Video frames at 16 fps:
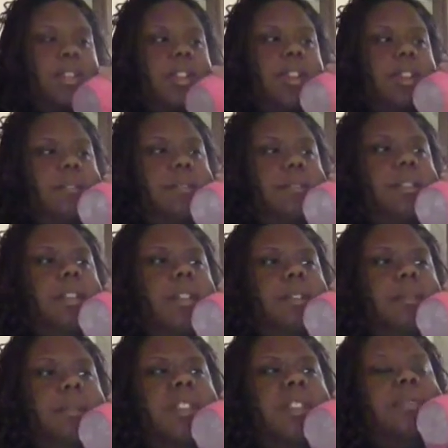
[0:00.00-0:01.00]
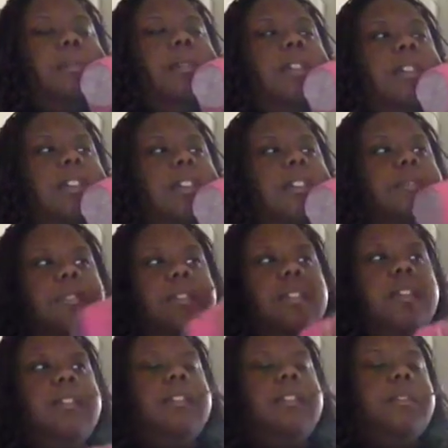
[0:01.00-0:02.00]
if you guys watched my last
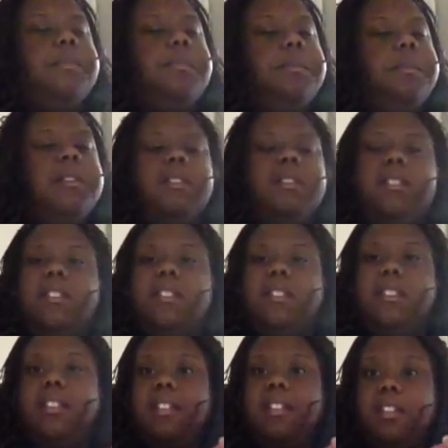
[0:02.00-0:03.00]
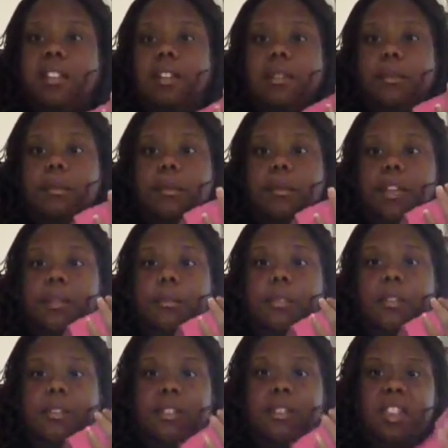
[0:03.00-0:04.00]
video, I was basically saying that um, me and
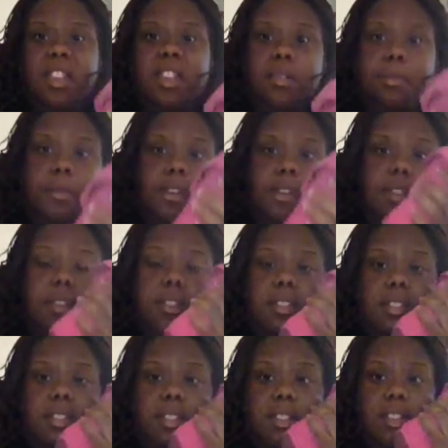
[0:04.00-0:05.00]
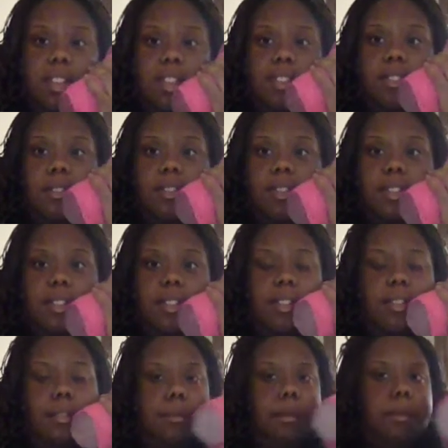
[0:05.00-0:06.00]
Mr. Tech Man are together now.
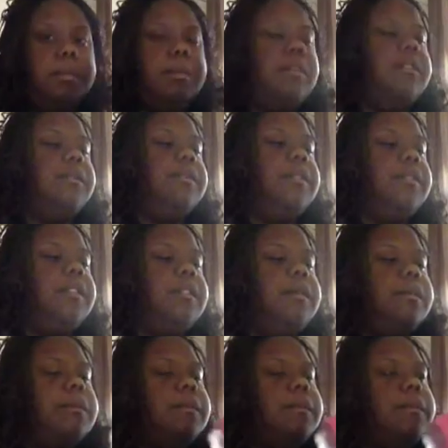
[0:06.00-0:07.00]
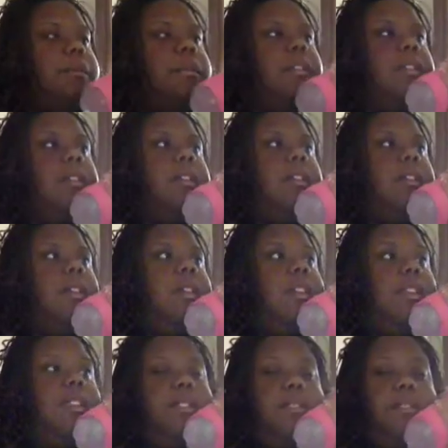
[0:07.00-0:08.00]
He's my boyfriend.
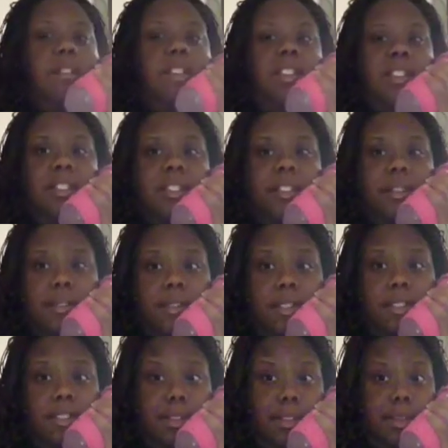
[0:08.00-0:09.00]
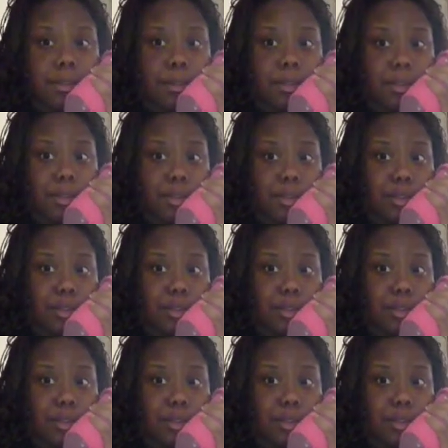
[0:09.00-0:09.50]
And if y'all notice, I was on a